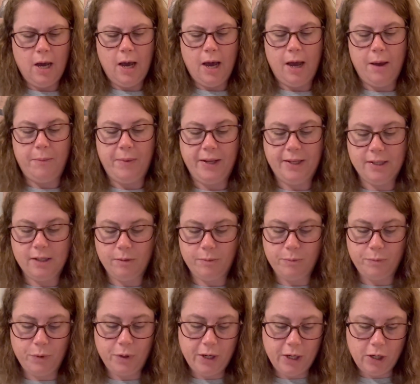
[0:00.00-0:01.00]
I made
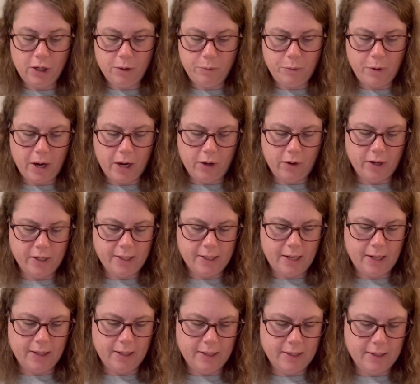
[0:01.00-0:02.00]
some pretty good progress
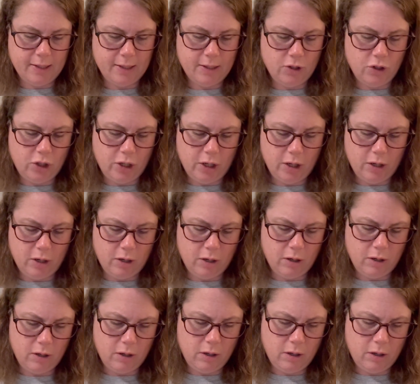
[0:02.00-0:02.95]
on this year.